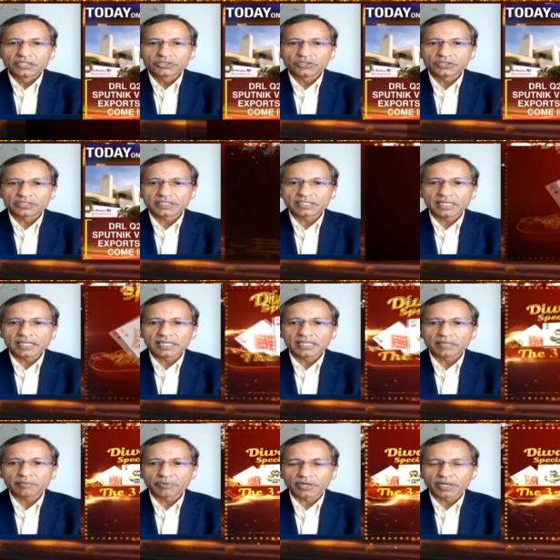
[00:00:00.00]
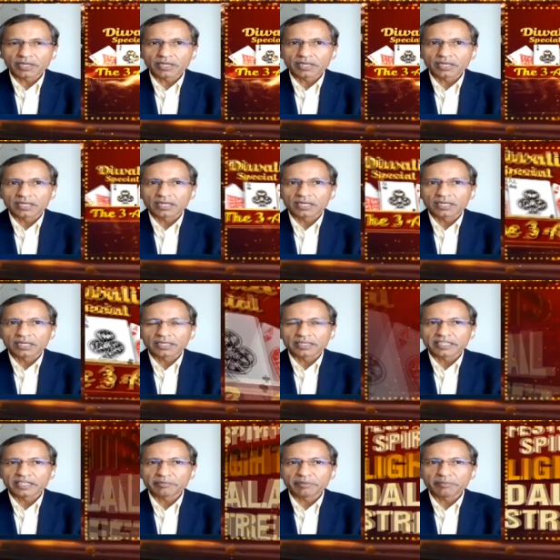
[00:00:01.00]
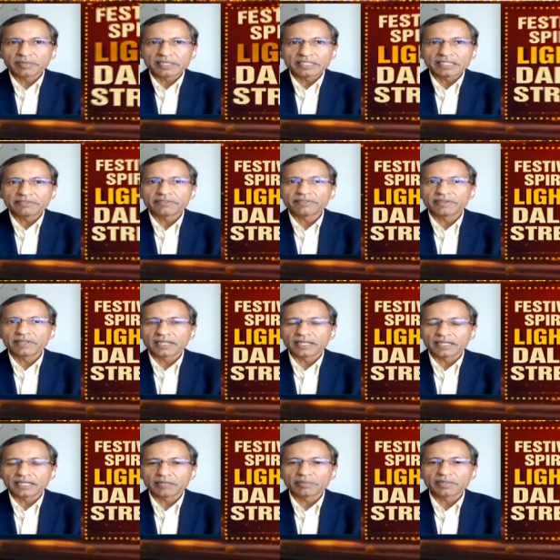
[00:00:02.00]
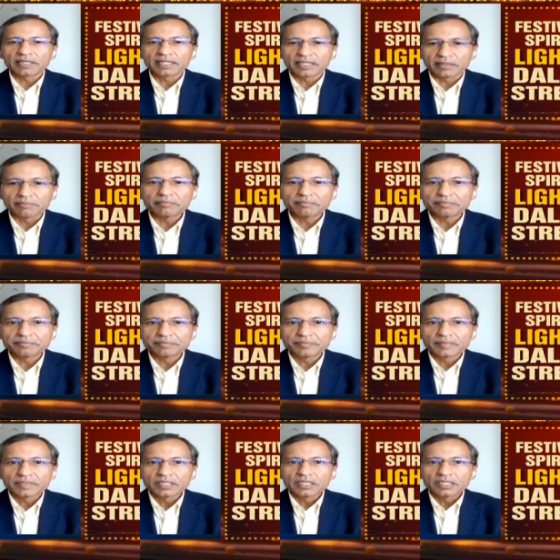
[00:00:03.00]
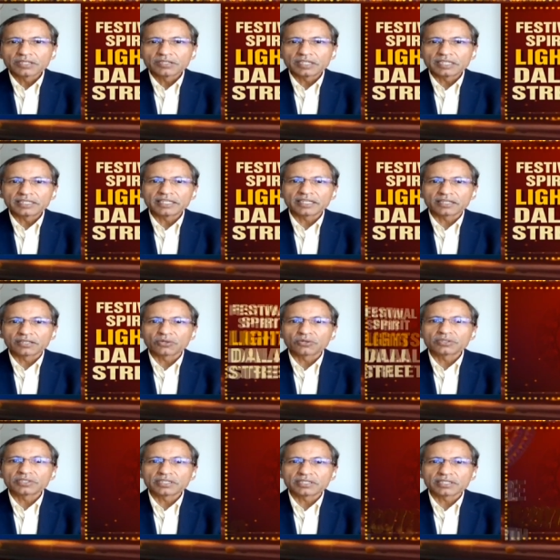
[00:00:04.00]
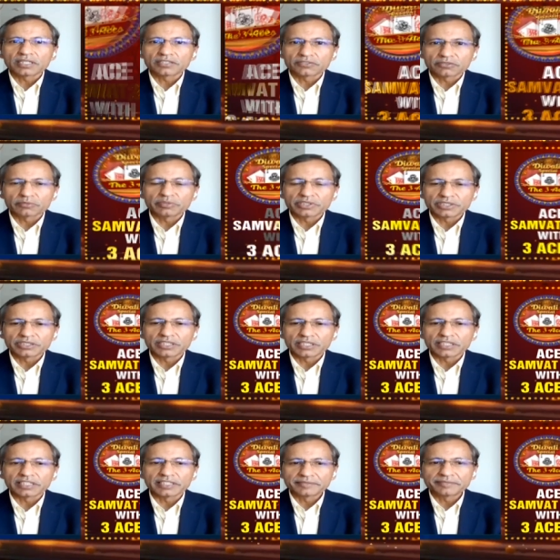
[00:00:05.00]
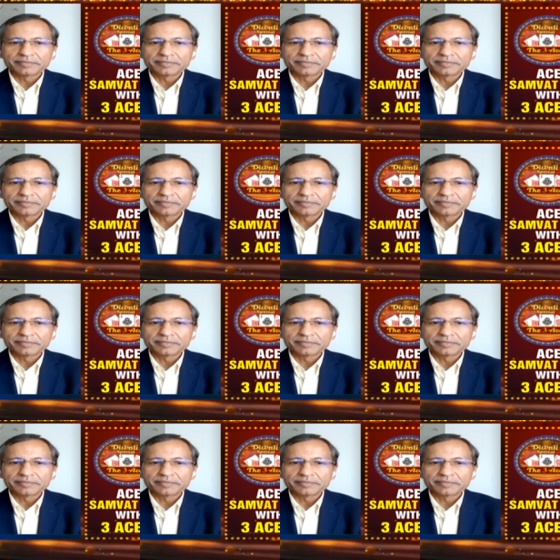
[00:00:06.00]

So it's really a capability we will enable them in their growth and transformation journey